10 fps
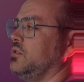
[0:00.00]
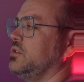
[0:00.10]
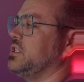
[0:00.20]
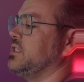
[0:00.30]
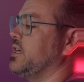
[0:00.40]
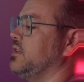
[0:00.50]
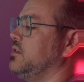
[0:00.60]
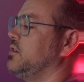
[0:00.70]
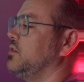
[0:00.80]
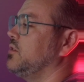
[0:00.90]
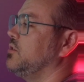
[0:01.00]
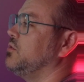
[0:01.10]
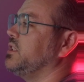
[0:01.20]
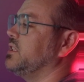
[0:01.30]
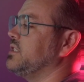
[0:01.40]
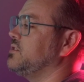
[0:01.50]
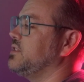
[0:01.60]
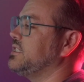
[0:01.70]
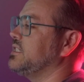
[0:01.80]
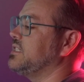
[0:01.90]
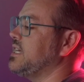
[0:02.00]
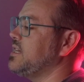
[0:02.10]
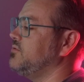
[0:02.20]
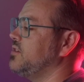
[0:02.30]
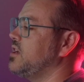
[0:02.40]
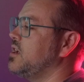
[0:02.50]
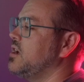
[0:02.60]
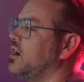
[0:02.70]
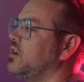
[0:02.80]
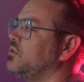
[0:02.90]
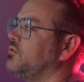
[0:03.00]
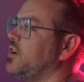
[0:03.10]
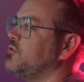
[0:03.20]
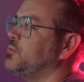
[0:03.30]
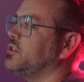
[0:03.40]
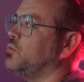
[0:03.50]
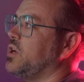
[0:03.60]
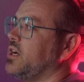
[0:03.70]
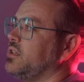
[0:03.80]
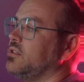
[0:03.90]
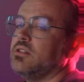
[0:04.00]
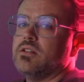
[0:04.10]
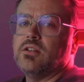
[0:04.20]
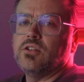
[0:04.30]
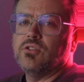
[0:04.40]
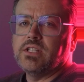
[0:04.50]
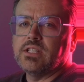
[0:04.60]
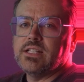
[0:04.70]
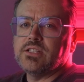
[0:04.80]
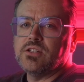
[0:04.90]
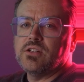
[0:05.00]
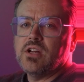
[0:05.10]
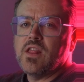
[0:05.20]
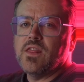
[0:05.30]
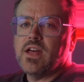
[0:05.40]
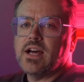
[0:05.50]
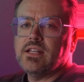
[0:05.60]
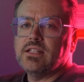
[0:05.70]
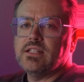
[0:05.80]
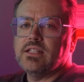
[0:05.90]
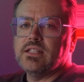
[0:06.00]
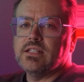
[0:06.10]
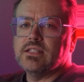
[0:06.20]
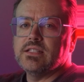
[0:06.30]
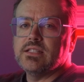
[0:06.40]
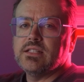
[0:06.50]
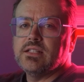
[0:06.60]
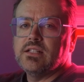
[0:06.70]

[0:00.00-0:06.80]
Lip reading: you see that green laser? That's a safe under 5 mW green laser that is